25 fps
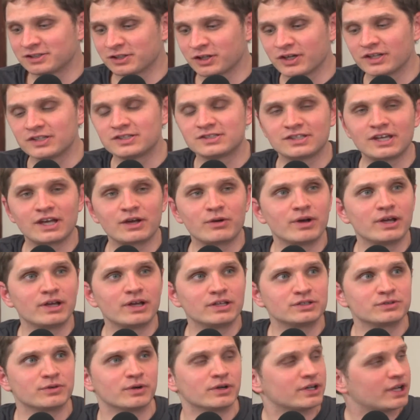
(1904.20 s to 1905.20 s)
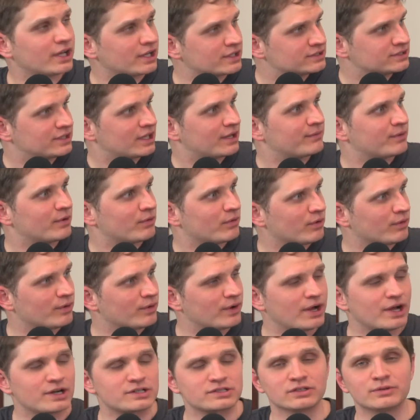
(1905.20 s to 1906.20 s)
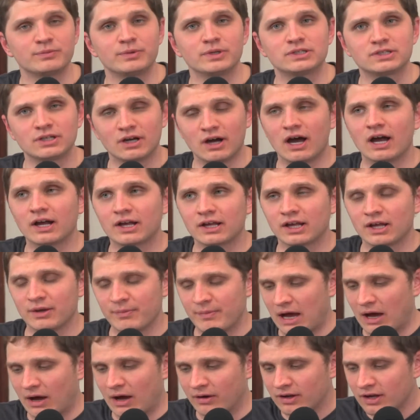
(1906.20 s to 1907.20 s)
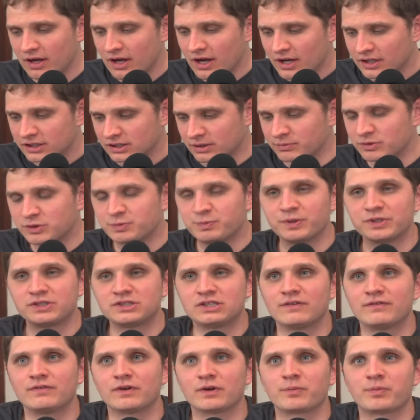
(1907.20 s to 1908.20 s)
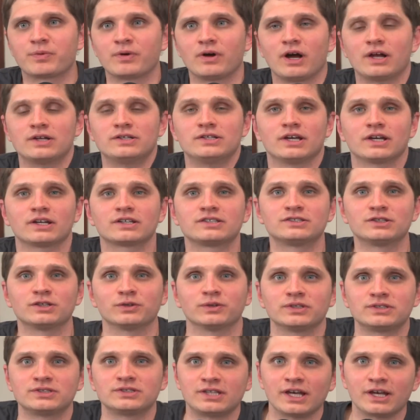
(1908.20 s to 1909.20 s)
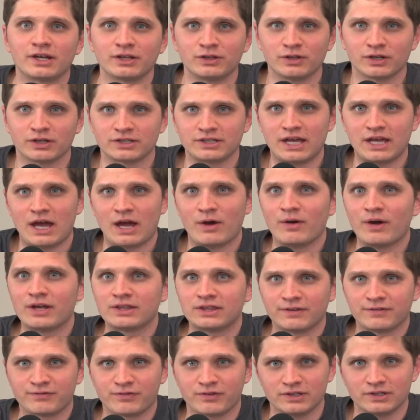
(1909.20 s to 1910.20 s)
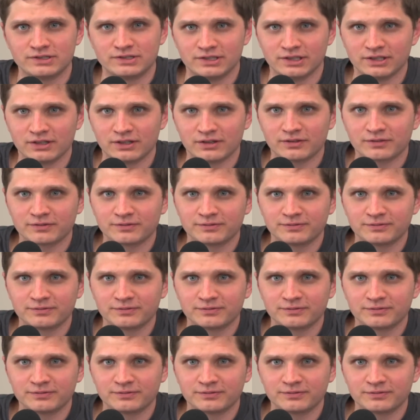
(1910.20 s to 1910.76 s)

a good segue into our next segment where we'll actually be talking about some specific projects. So let's take a look now at the frontier.